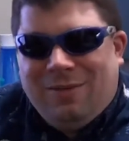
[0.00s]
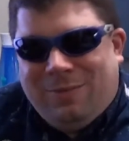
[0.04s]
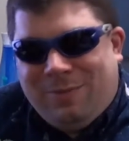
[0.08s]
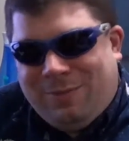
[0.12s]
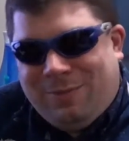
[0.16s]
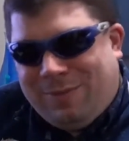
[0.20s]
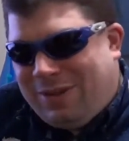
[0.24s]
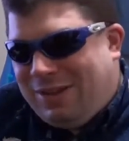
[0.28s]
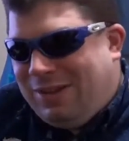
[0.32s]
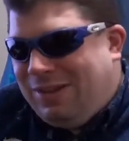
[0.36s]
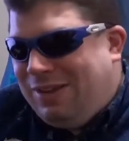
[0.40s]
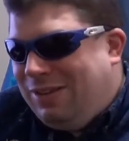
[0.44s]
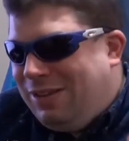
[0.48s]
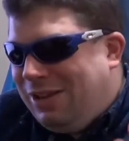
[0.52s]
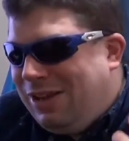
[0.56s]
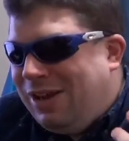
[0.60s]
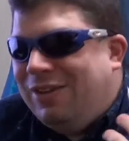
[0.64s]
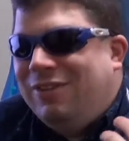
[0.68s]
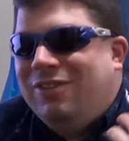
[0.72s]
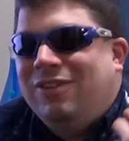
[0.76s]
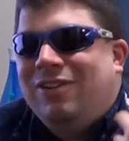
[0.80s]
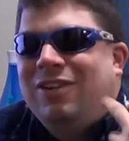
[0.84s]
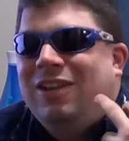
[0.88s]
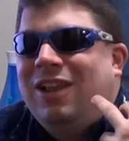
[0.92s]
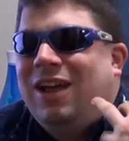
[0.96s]
But the
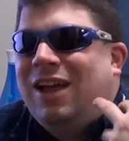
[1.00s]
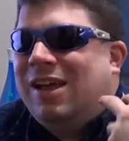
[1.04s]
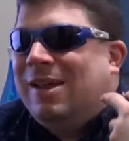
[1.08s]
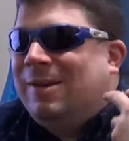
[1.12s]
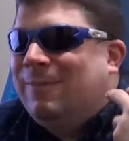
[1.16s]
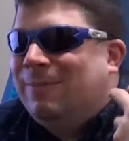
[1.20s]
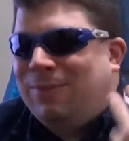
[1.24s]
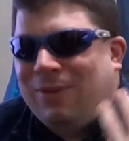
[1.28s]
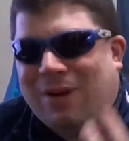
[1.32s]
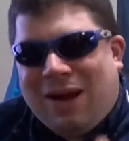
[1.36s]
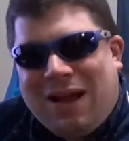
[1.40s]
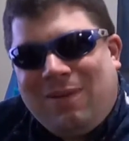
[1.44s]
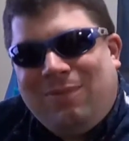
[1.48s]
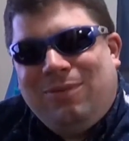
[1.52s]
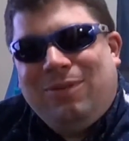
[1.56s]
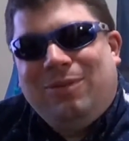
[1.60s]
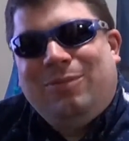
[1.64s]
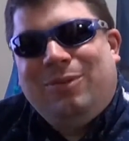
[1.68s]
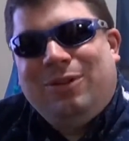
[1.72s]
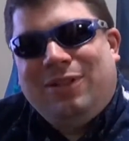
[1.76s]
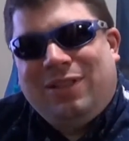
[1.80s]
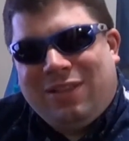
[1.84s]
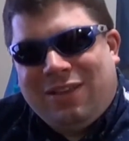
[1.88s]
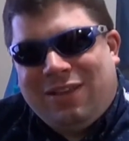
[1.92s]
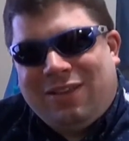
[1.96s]
underlying problem
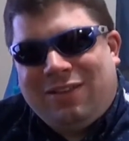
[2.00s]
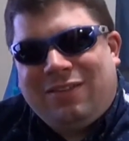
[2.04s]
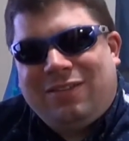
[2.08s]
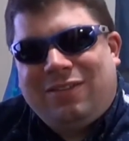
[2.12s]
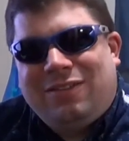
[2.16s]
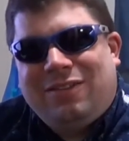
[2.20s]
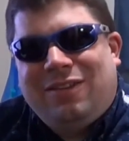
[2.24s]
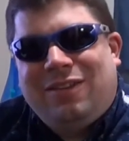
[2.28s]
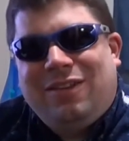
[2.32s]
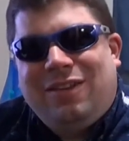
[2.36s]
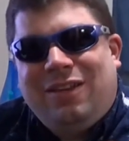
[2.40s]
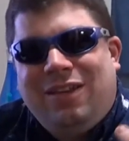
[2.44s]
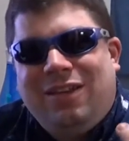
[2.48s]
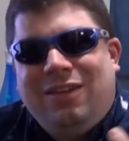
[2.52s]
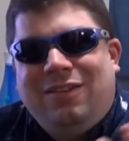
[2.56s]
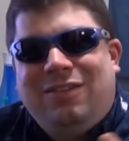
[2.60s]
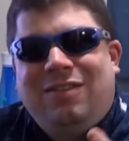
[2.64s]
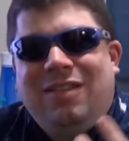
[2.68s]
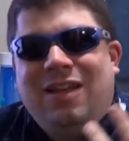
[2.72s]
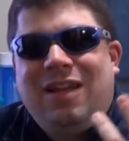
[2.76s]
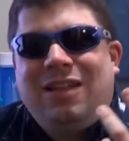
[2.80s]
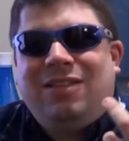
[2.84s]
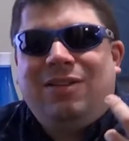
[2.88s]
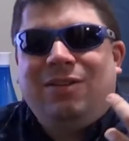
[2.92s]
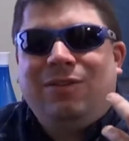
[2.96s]
with this is
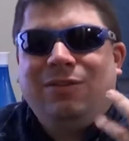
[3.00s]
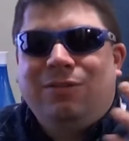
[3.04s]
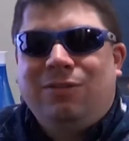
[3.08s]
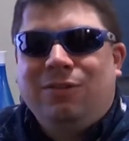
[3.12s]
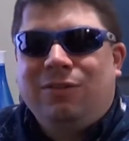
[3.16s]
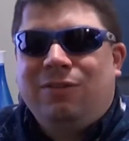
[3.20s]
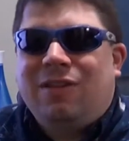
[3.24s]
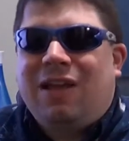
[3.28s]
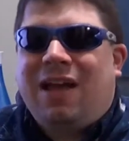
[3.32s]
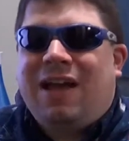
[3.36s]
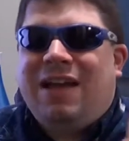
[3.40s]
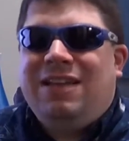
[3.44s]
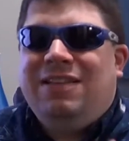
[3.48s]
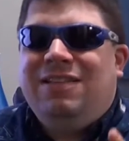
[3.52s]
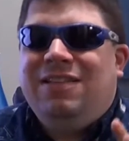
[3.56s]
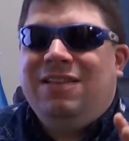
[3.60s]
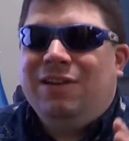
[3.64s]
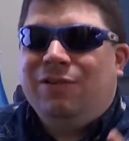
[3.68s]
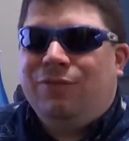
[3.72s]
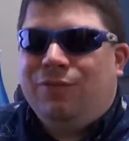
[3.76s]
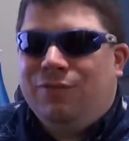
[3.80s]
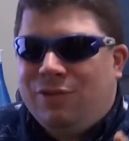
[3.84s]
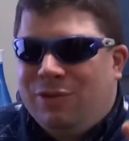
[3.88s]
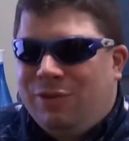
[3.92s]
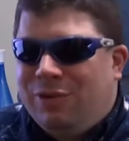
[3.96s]
that there's this
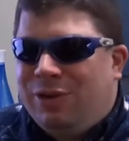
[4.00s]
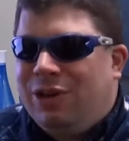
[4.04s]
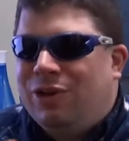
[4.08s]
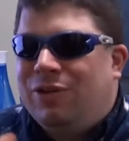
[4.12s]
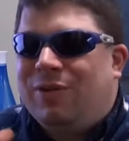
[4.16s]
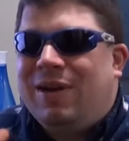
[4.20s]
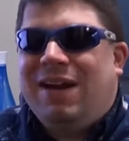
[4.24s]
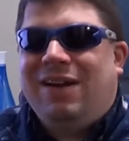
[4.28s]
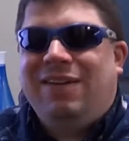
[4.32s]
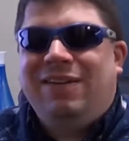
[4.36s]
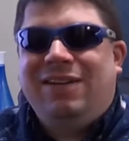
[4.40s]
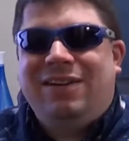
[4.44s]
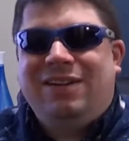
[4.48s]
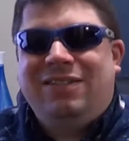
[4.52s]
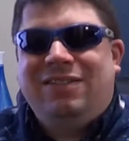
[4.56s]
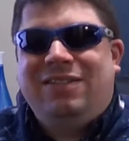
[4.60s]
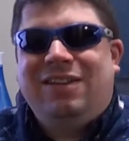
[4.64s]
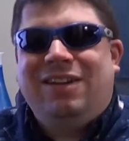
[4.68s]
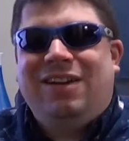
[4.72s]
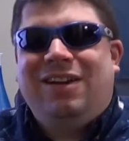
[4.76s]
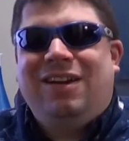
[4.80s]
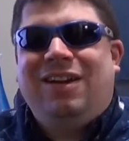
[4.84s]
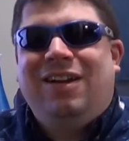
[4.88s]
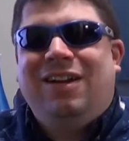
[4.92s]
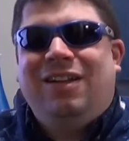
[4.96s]
idea floating around out
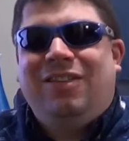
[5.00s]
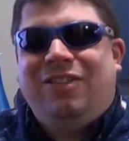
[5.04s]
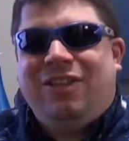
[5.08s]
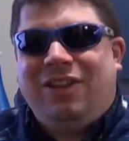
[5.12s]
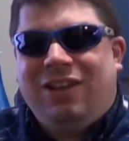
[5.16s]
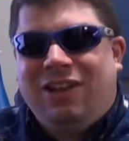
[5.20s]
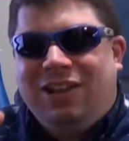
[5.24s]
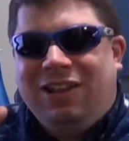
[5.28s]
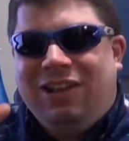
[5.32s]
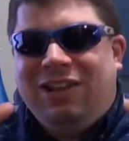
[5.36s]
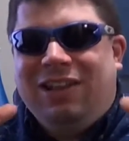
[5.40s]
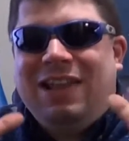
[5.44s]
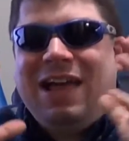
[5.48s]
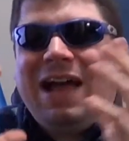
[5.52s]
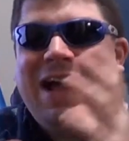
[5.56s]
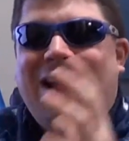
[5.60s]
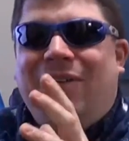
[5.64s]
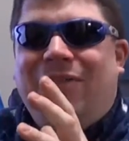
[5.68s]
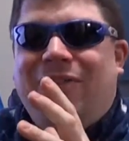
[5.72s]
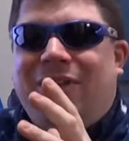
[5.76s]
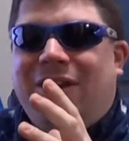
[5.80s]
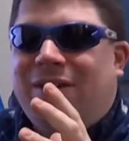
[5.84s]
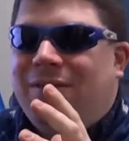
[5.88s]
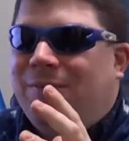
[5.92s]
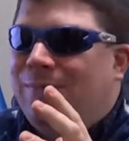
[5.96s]
there
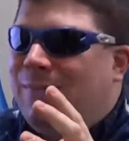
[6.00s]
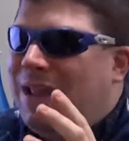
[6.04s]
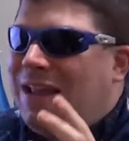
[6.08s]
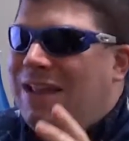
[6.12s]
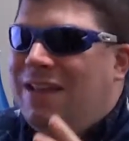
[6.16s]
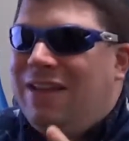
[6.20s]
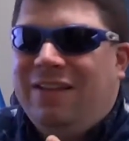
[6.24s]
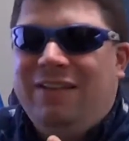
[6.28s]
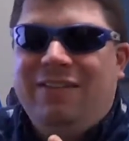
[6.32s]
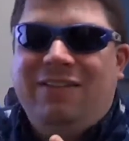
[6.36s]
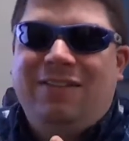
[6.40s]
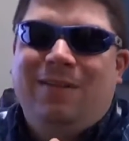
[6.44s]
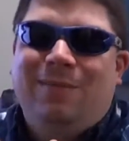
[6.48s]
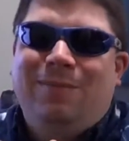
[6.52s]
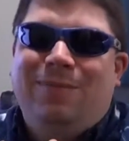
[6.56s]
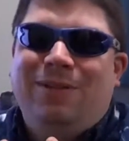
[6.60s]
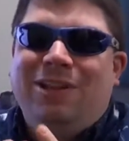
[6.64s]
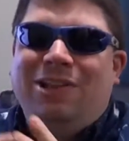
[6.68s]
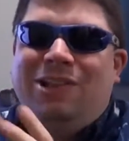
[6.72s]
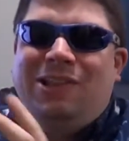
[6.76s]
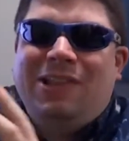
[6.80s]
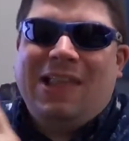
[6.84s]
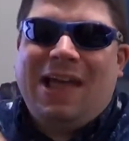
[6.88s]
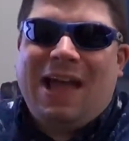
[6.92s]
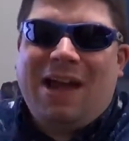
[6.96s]
that making
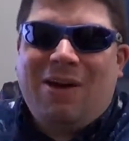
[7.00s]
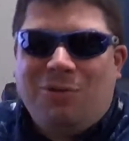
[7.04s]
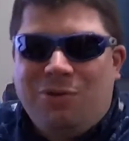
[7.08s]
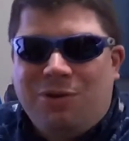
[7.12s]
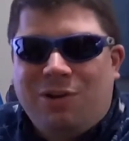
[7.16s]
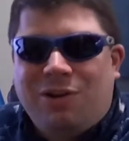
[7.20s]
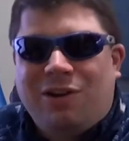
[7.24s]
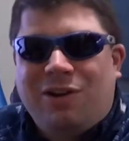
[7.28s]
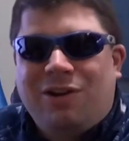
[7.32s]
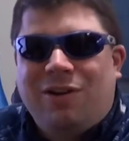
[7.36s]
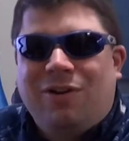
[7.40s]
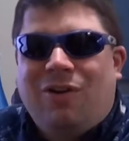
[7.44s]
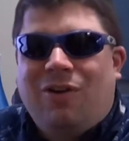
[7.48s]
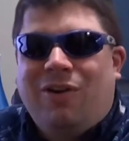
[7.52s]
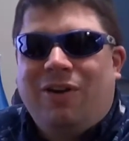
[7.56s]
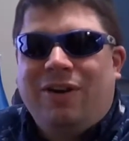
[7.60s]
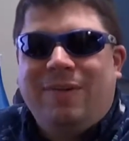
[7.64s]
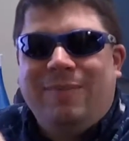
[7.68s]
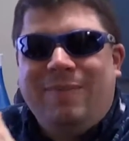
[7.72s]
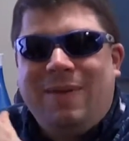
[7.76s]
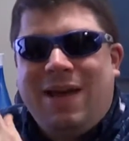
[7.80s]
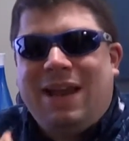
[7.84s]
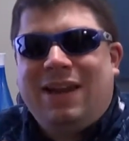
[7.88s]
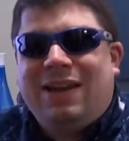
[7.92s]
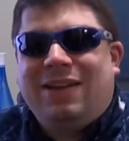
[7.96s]
something louder
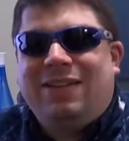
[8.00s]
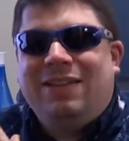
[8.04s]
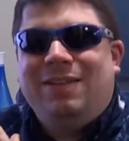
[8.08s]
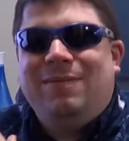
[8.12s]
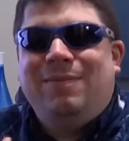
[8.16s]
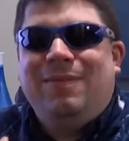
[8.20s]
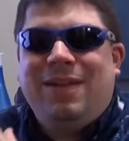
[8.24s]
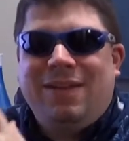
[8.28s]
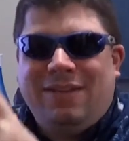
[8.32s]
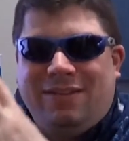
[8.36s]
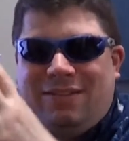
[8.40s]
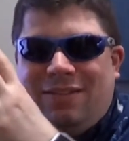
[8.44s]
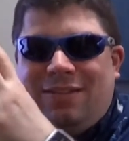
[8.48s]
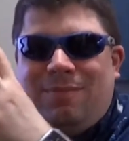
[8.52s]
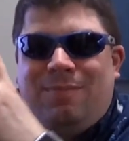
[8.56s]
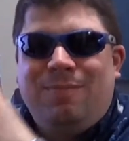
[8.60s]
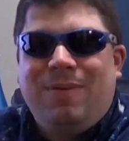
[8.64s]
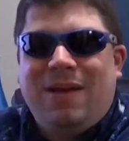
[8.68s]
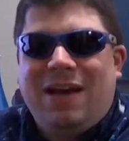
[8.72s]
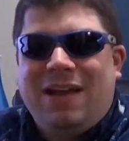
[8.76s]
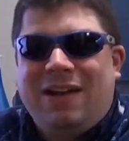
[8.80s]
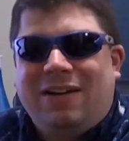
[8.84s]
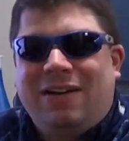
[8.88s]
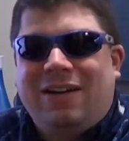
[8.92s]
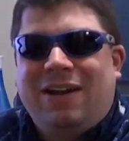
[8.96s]
automatically makes it
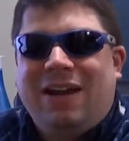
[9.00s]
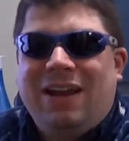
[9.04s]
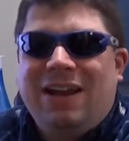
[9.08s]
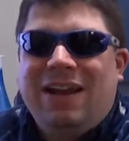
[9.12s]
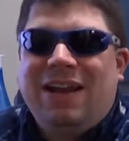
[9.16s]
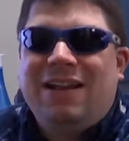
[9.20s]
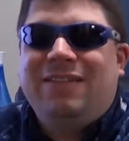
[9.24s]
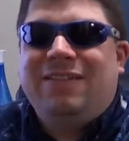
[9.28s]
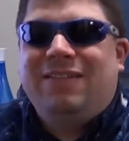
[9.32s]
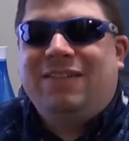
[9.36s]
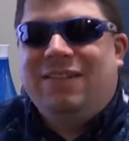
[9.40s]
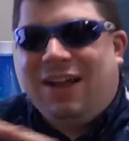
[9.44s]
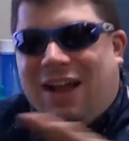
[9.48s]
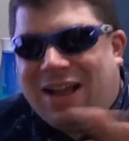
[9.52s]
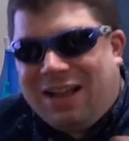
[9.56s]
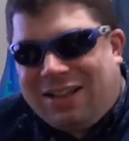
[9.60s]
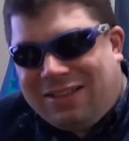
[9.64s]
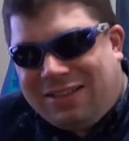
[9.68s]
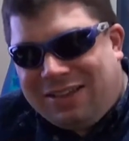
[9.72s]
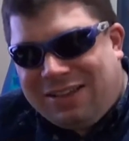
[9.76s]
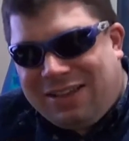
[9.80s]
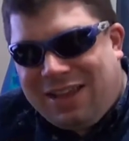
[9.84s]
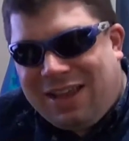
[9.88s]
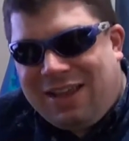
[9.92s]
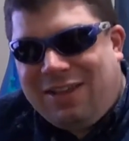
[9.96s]
better, and that's not
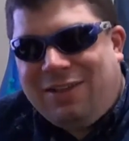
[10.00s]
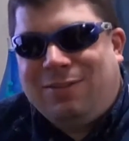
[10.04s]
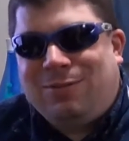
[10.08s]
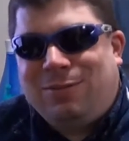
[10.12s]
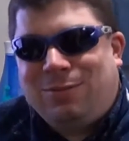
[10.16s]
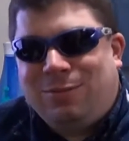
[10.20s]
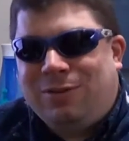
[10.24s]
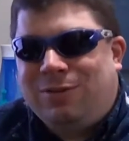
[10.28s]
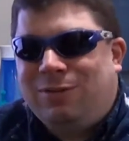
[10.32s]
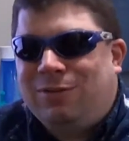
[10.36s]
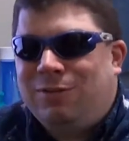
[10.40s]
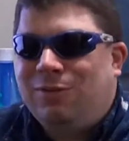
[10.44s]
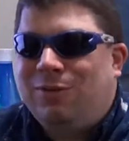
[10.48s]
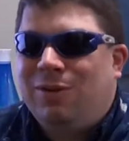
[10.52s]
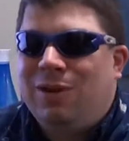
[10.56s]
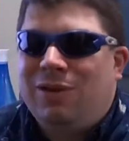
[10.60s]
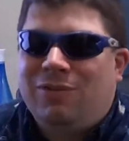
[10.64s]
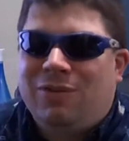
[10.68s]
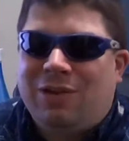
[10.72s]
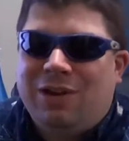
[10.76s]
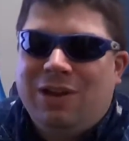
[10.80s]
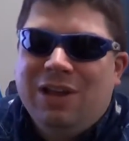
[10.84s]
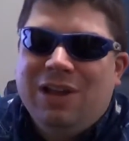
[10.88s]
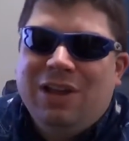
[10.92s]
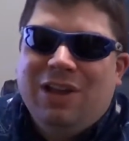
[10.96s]
the case
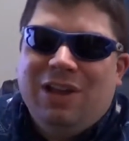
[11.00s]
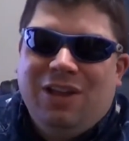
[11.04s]
whatsoever.